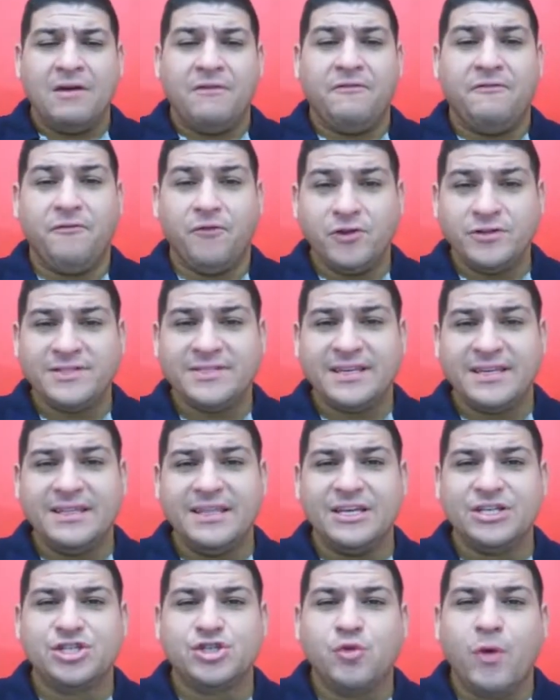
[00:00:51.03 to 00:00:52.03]
First
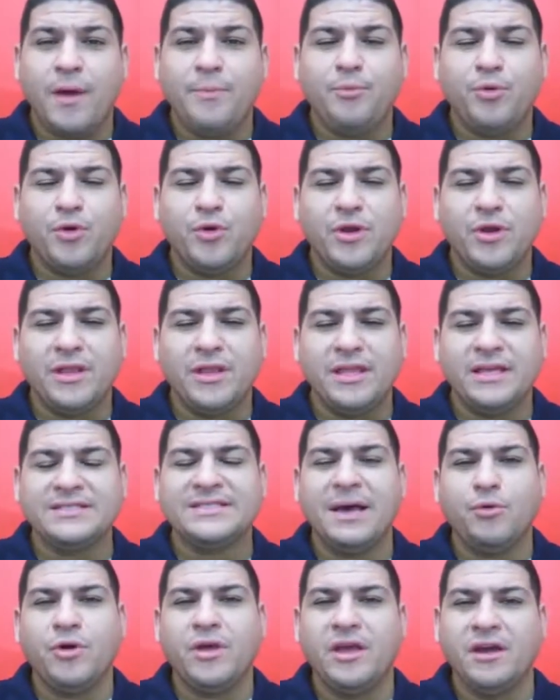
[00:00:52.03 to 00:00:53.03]
conditional, I put an
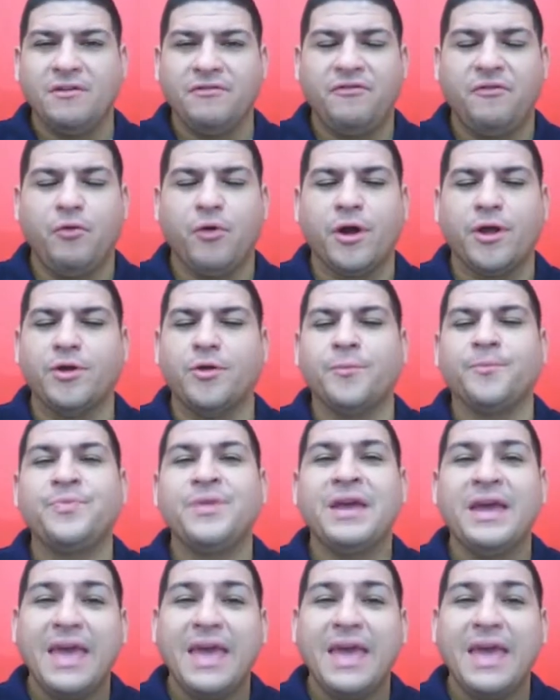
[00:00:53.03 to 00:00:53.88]
example here for you.